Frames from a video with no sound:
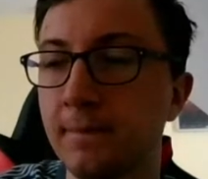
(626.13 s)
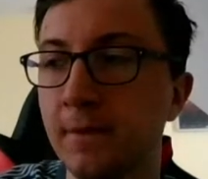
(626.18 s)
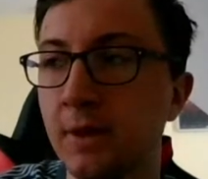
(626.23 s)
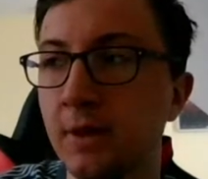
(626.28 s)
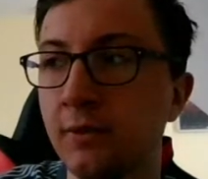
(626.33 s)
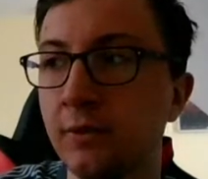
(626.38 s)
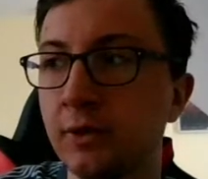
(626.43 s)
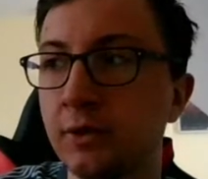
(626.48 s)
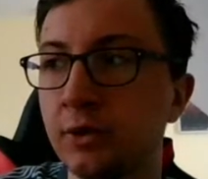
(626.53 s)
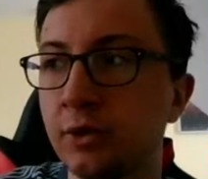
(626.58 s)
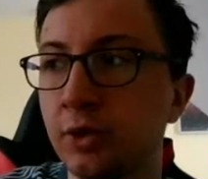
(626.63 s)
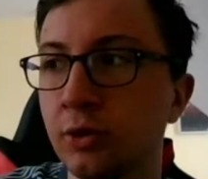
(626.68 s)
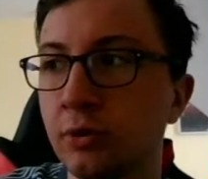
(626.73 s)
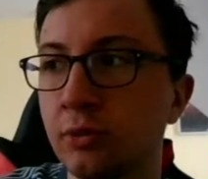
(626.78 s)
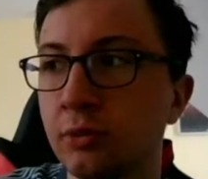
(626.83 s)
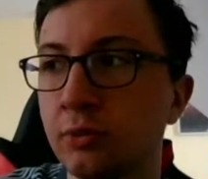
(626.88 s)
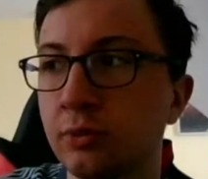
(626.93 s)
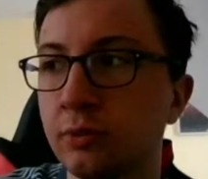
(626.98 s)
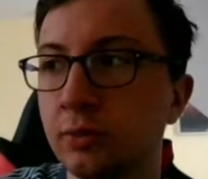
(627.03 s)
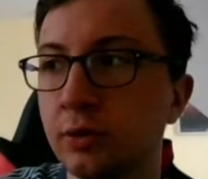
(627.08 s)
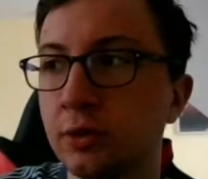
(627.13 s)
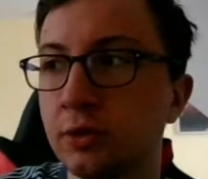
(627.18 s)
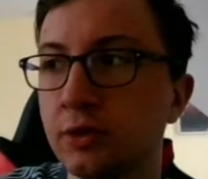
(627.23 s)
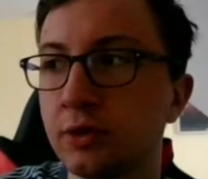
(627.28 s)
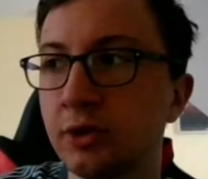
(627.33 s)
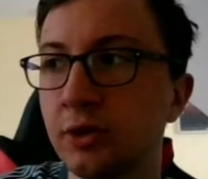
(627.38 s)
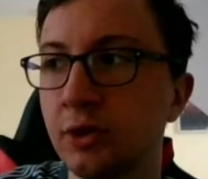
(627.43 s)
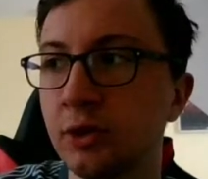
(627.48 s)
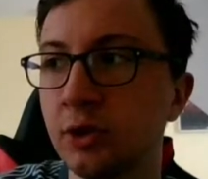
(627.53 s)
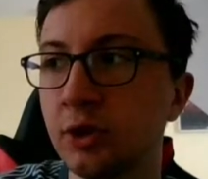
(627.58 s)
even though
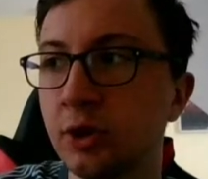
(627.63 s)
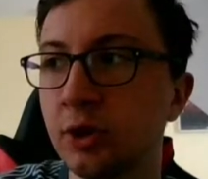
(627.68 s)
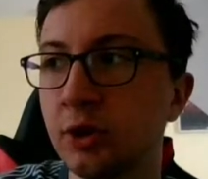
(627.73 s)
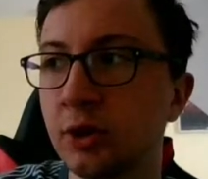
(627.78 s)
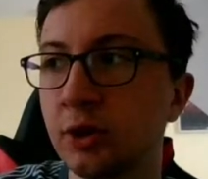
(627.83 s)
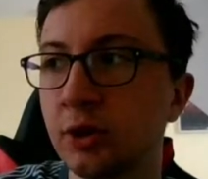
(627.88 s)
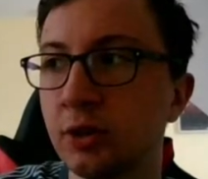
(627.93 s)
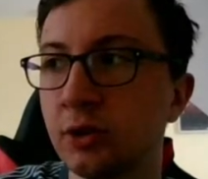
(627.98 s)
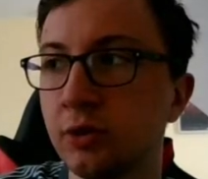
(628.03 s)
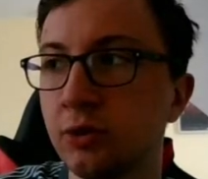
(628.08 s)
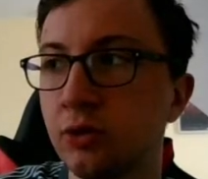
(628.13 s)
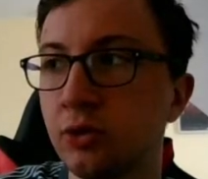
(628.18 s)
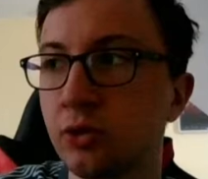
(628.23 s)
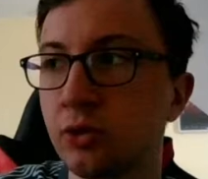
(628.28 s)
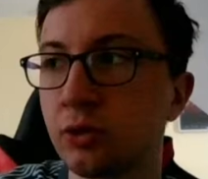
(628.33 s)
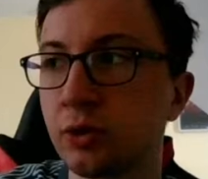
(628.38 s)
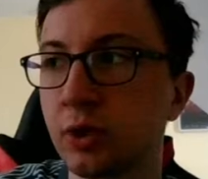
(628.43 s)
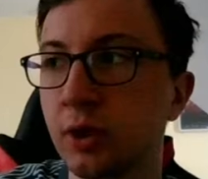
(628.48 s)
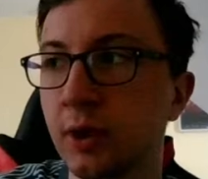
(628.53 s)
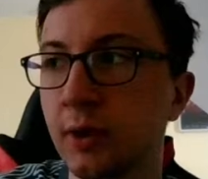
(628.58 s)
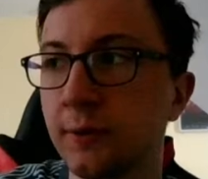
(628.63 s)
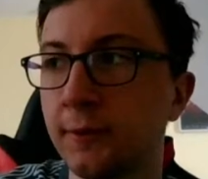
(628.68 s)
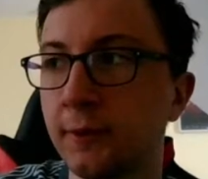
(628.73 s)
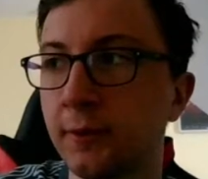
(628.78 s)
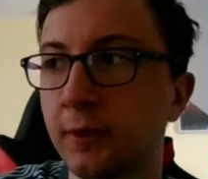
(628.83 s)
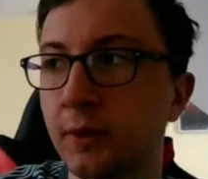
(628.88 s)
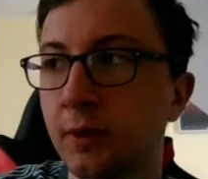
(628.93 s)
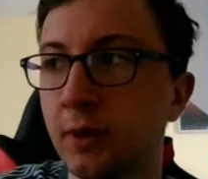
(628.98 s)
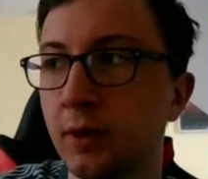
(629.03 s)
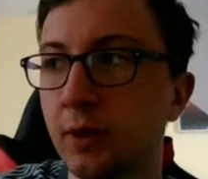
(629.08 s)
it's logical, you should have
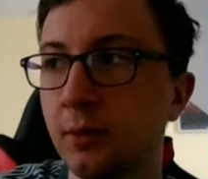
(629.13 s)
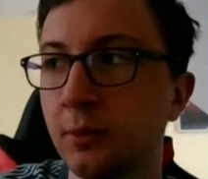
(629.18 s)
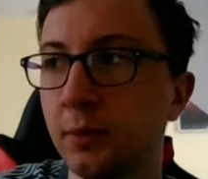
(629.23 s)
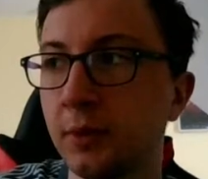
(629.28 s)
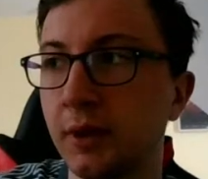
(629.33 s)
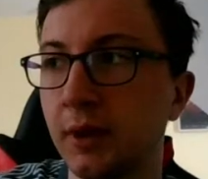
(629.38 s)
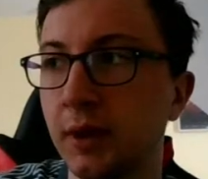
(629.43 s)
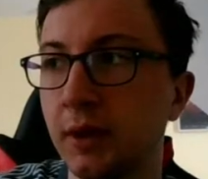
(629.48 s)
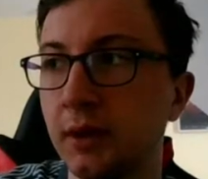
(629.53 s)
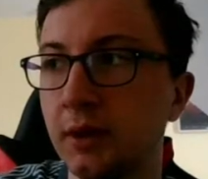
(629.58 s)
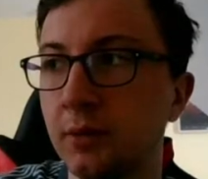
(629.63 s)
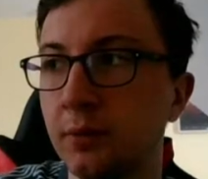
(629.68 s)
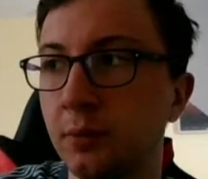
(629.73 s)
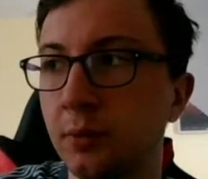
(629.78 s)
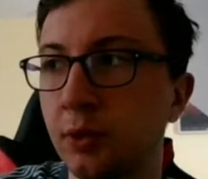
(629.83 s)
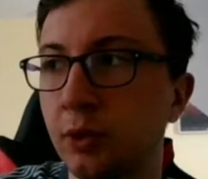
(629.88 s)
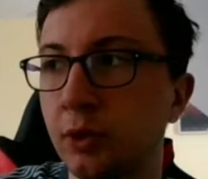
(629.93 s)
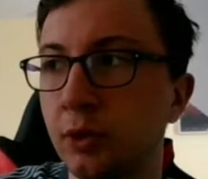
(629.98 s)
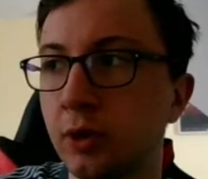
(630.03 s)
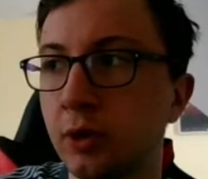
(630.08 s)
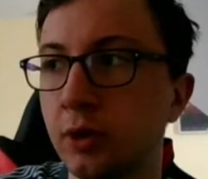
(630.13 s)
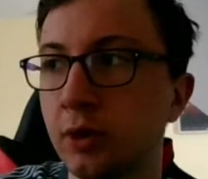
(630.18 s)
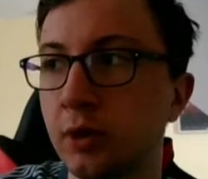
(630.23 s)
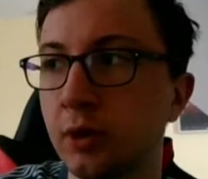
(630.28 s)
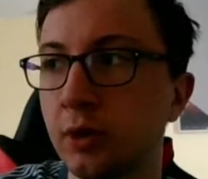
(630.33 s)
played more